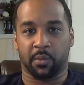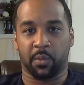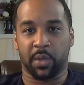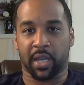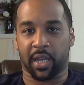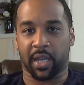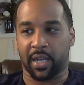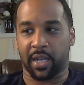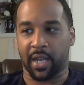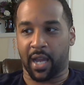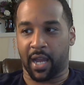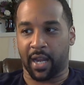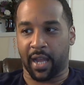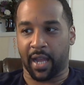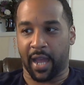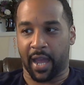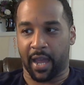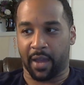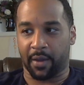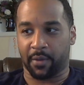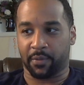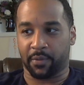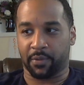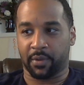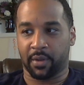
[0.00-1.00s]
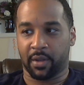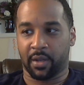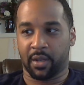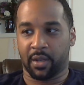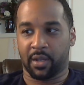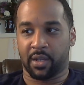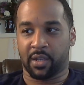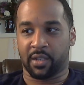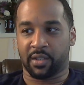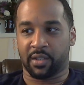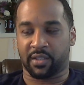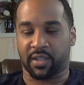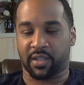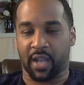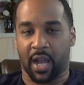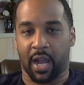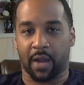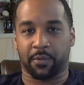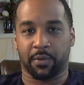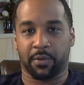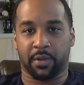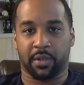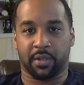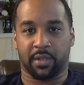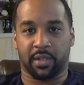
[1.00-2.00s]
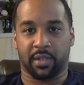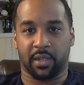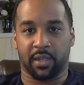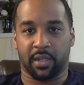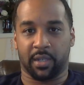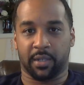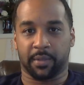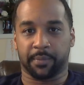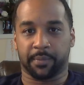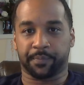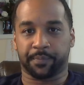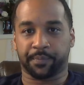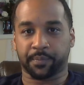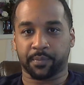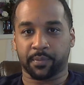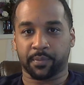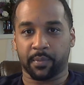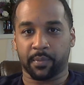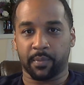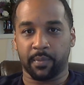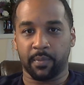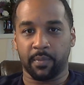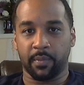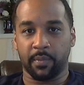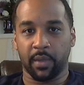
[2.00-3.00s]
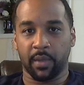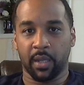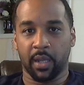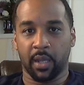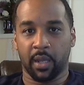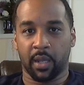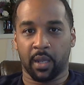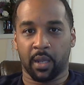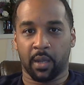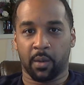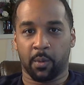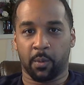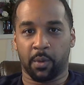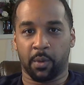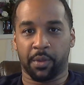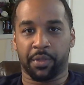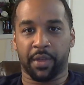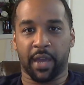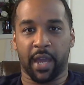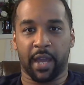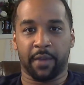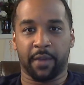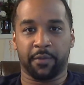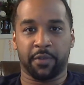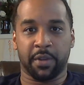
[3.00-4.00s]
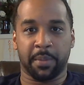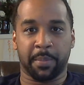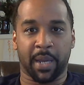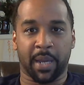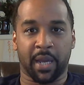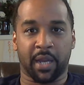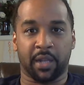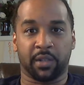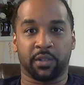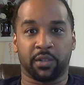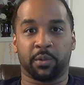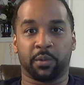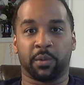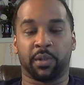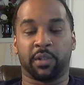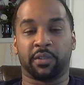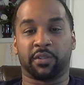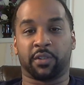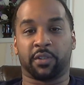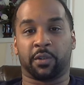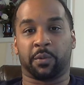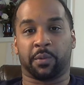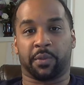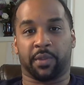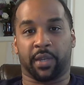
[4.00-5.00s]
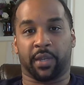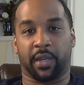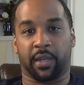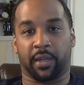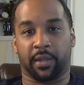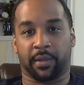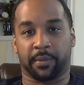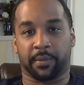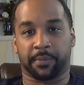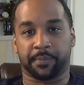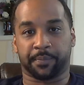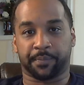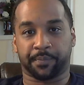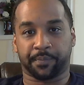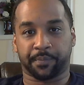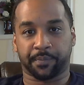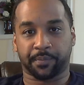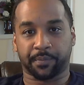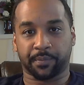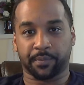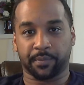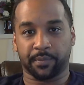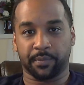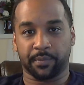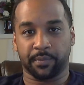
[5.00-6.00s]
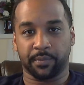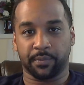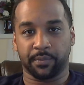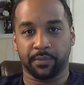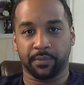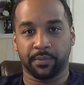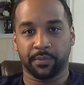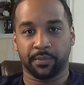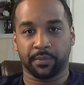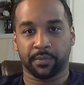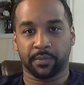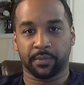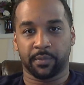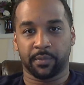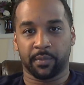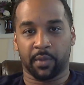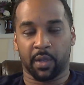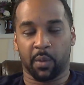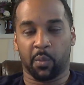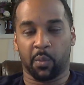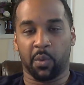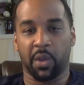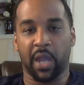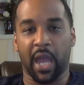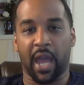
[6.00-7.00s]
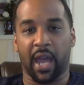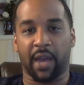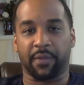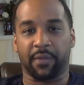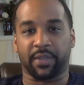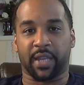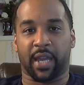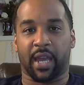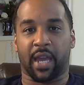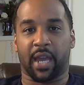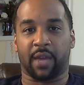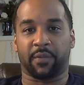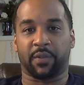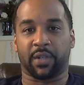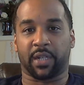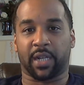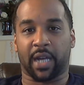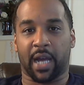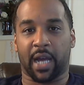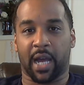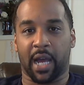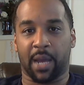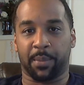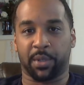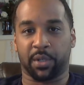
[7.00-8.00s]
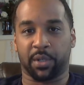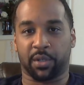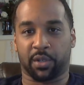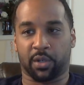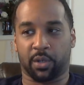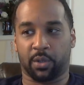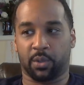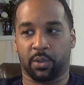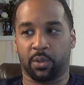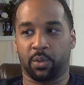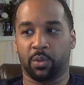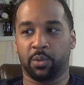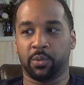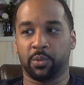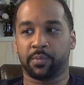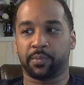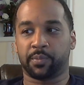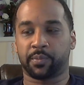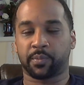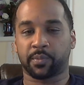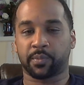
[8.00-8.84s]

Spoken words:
We cannot have sovereignty with every man doing his own thing. We have to have a common code.